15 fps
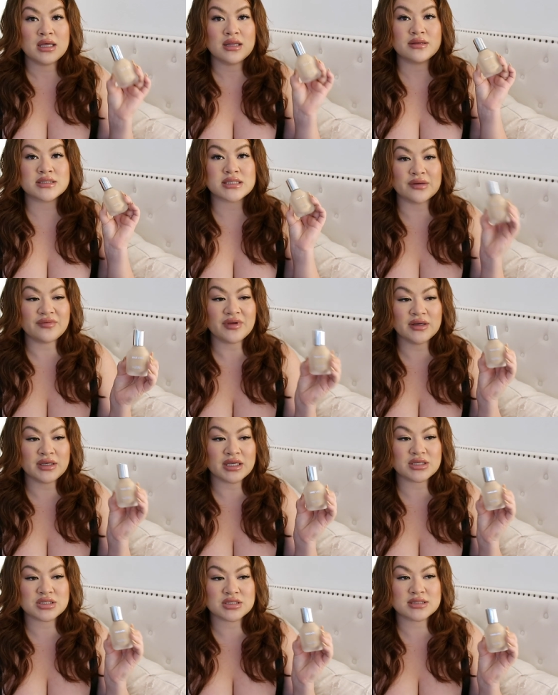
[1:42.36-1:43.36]
Some
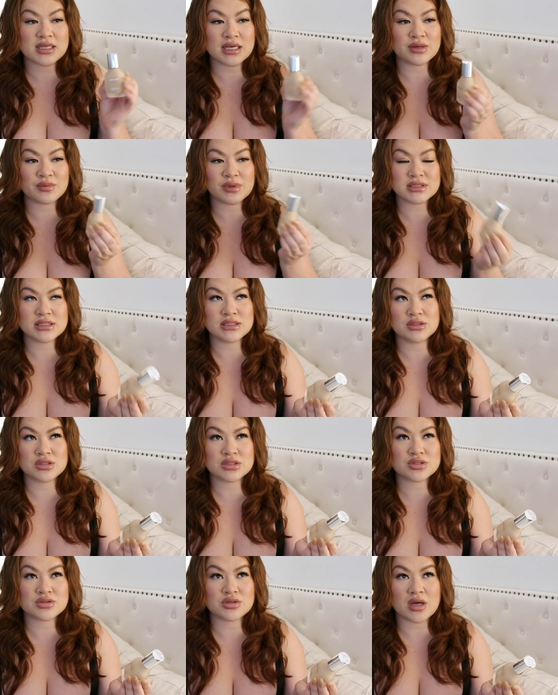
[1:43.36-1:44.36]
foundations that I recently
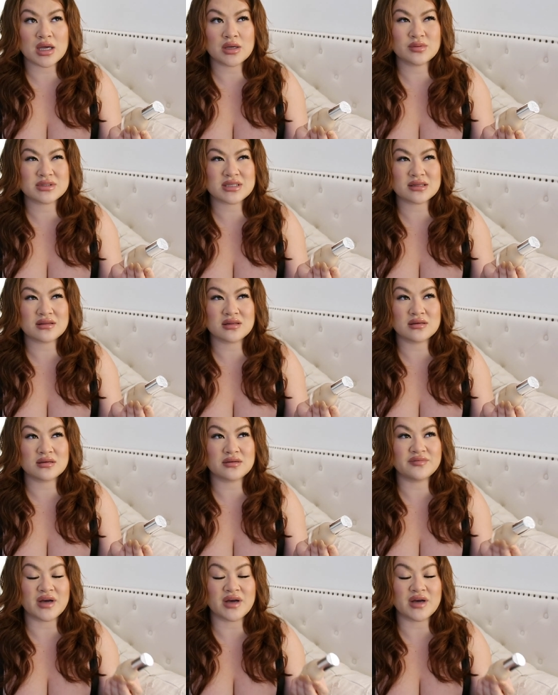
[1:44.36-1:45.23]
just tried was like the